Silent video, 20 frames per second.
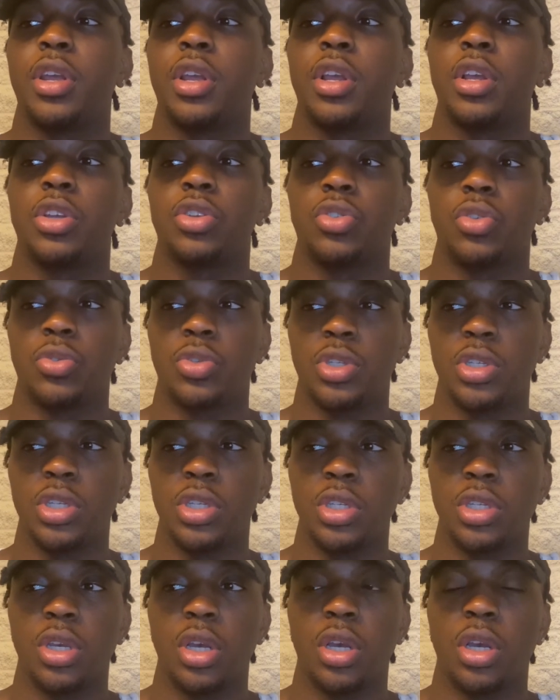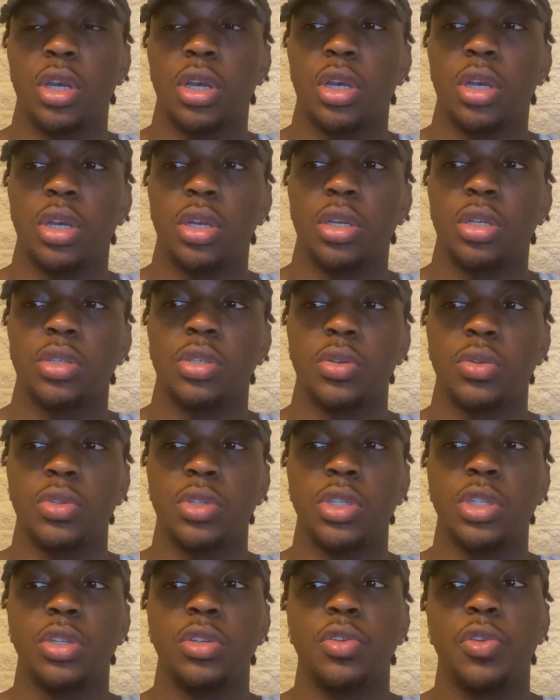So she
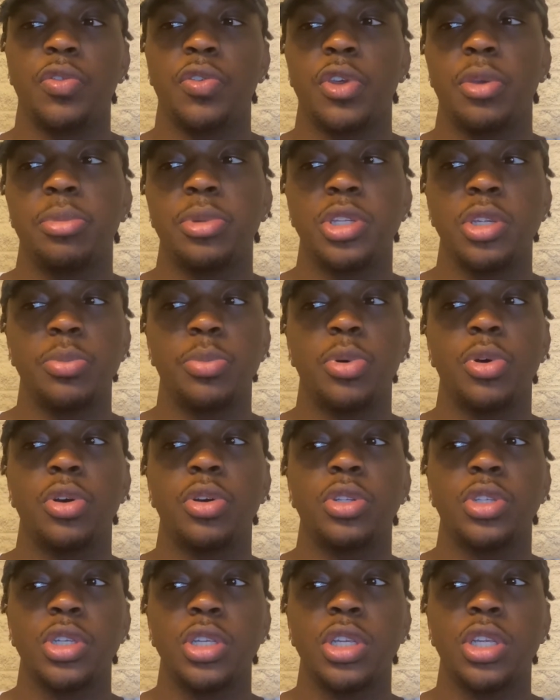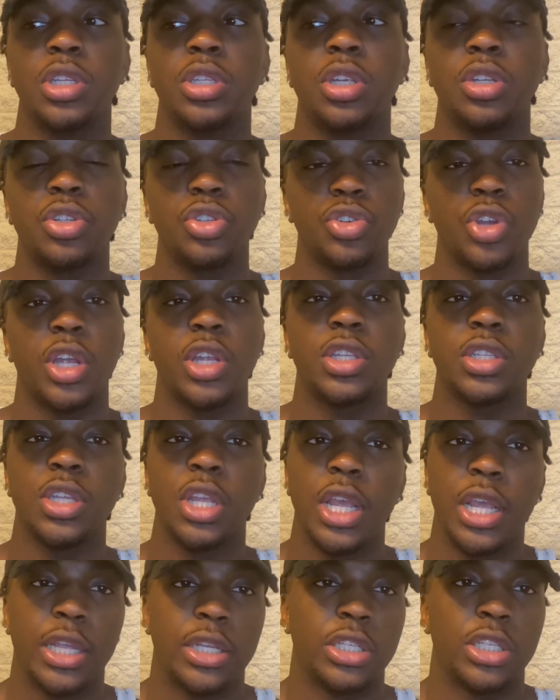you feel me? She gets undressed,
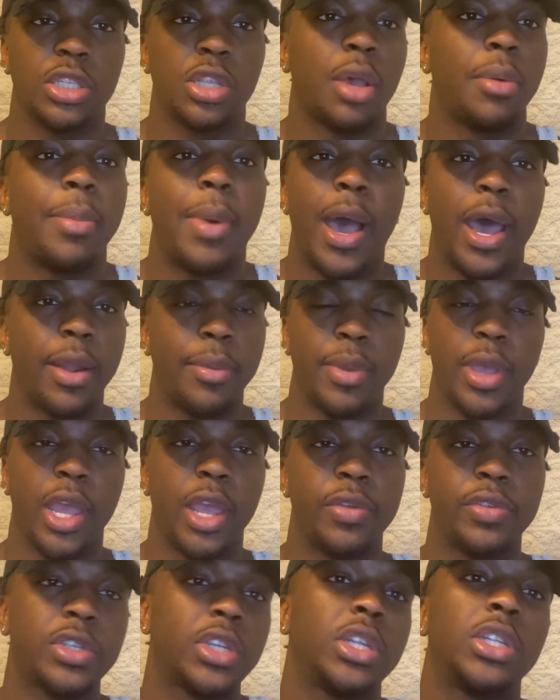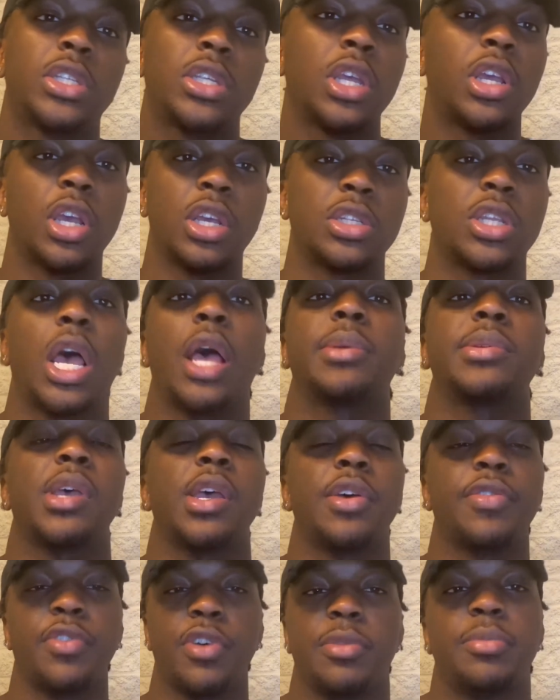just her bottom half. She ain't take her top half
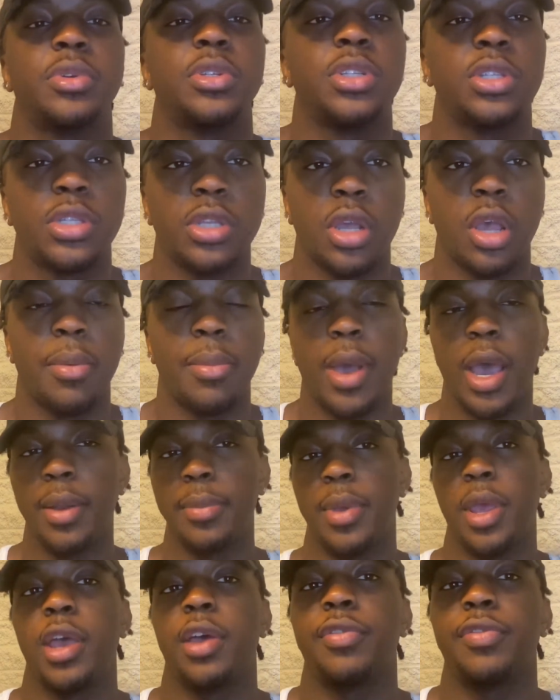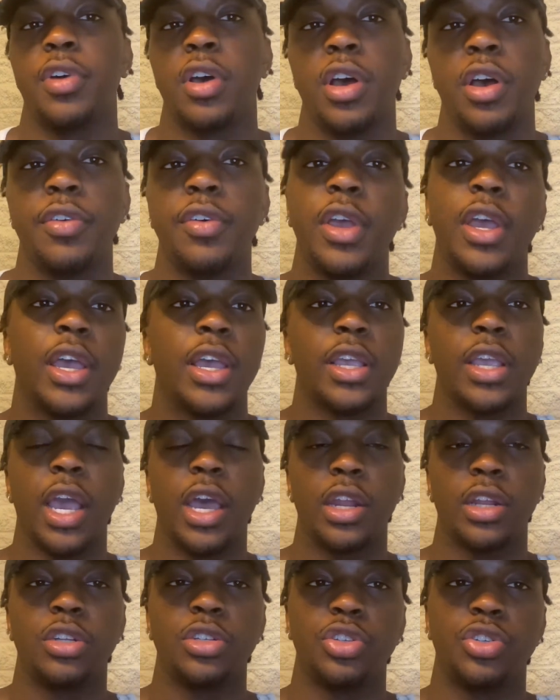off, but she took her bottom half off. Got
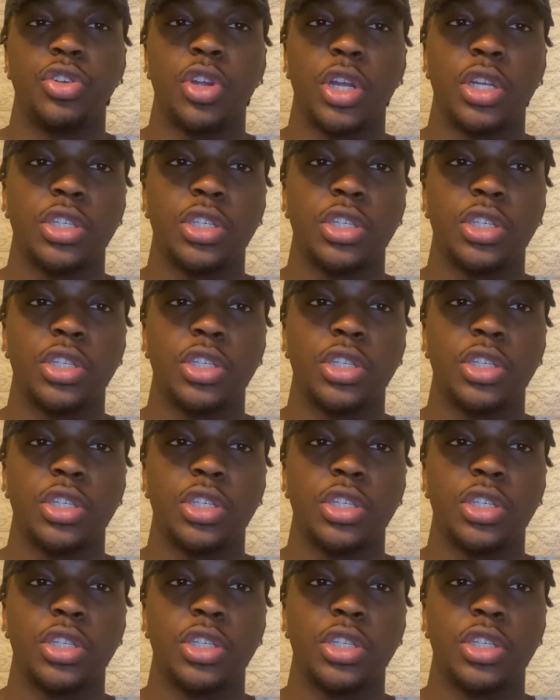undressed.